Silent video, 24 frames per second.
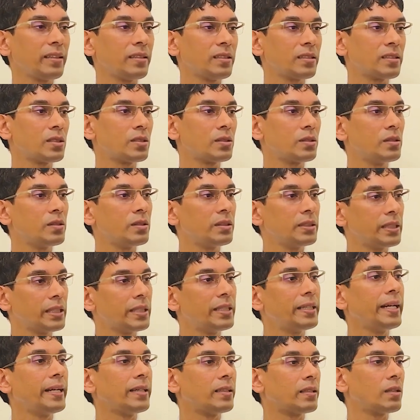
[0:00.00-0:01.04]
this is the
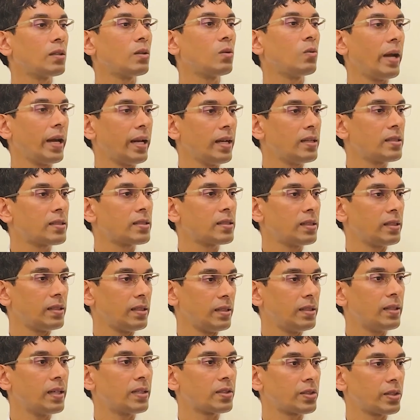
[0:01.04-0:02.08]
greater awareness in the
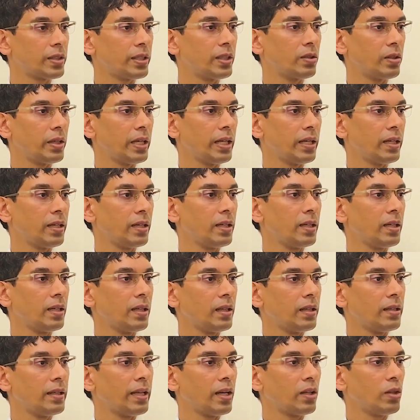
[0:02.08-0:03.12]
industry today,
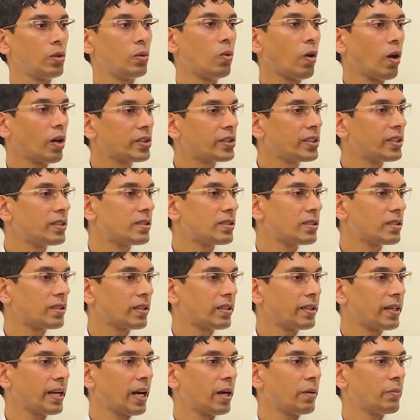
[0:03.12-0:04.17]
that you watch
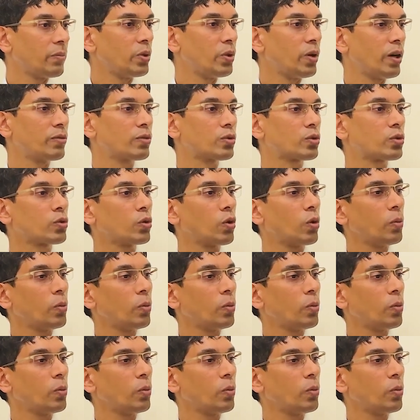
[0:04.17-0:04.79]
Instagram, you have so